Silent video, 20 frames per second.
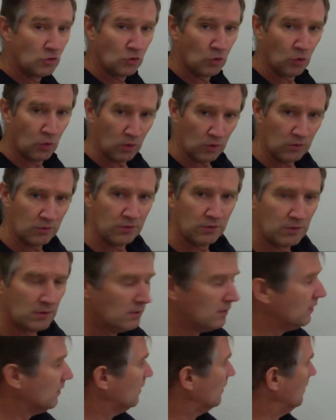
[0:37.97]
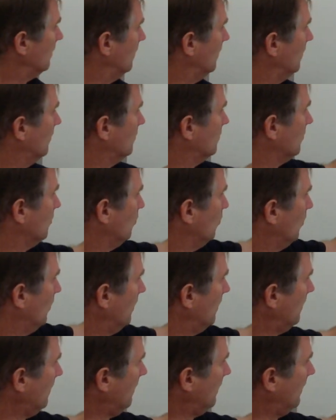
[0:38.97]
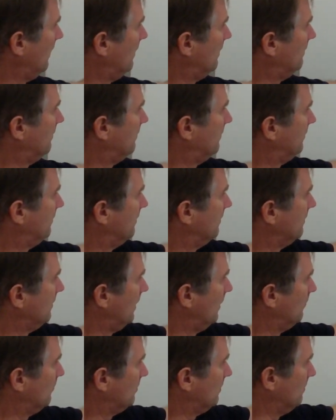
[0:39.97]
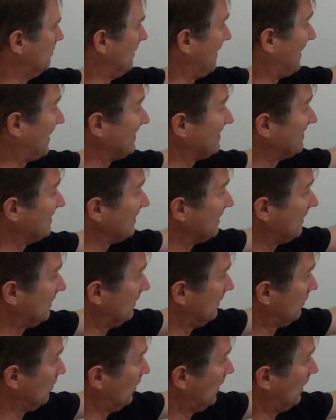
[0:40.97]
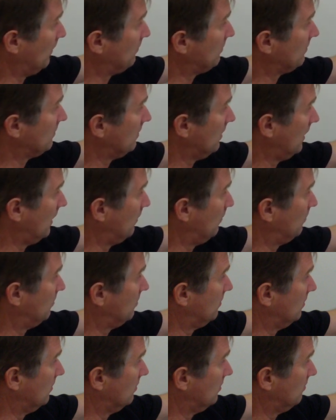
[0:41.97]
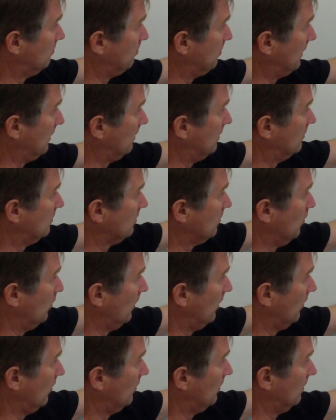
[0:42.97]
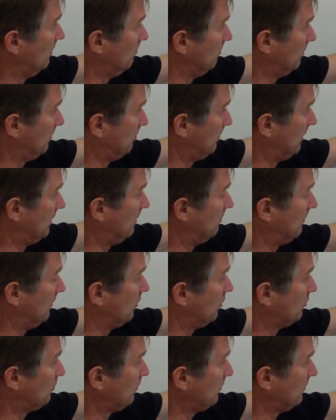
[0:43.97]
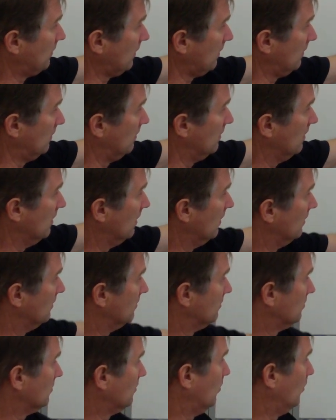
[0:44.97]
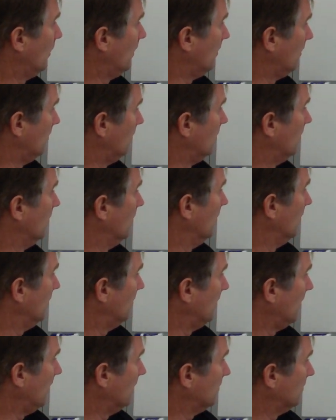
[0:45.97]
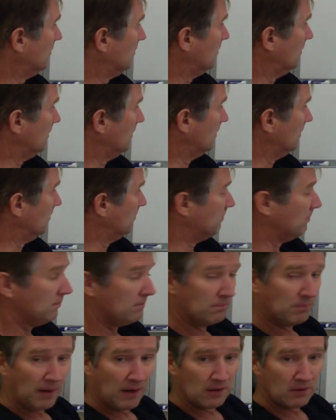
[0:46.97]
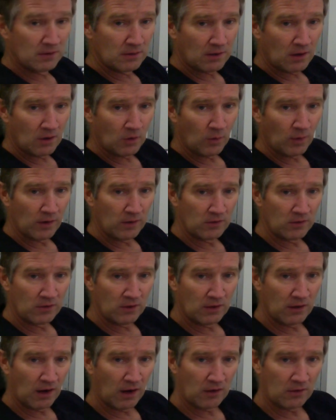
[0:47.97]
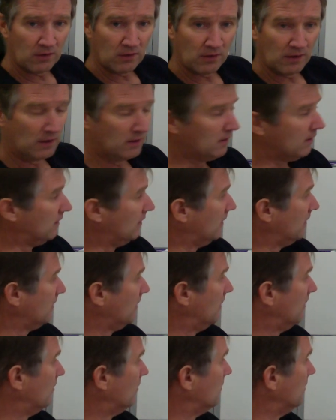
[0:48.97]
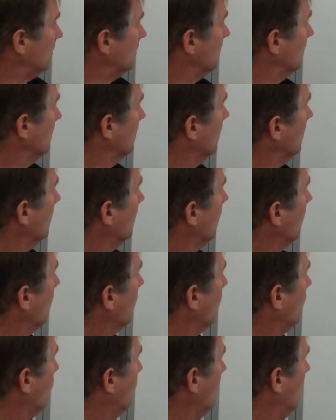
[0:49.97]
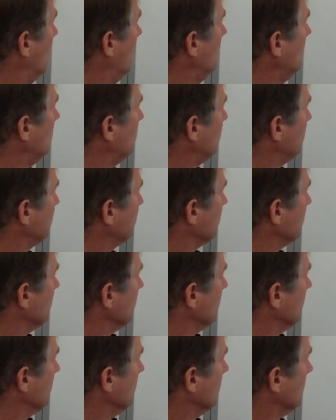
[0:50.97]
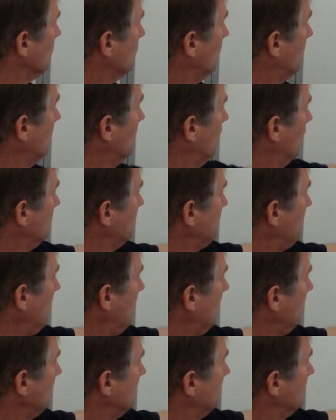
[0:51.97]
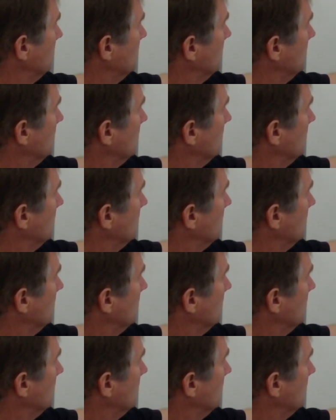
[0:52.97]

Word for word: joules is 1 half times the mass in kilograms times the speed squared, speed in meters per second squared. That's the basic equation to calculate kinetic energy. Well, we know its mass,